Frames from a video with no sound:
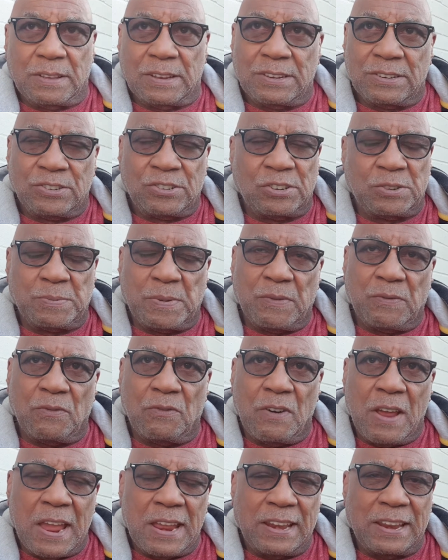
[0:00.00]
It's just
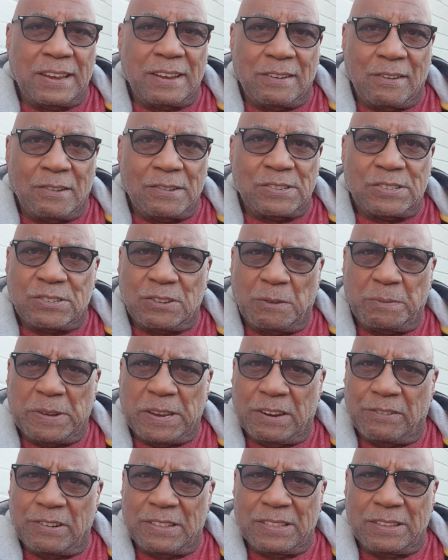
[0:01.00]
been raining non-stop
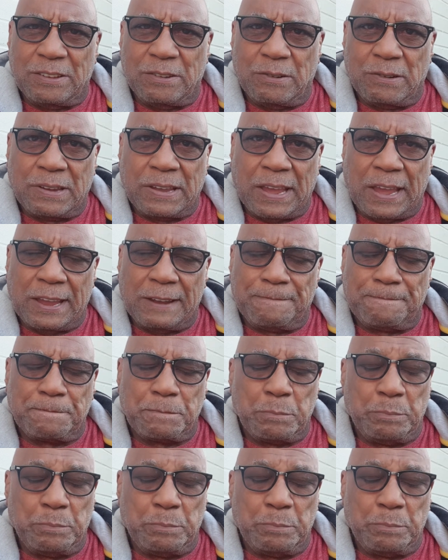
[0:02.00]
here in the UK.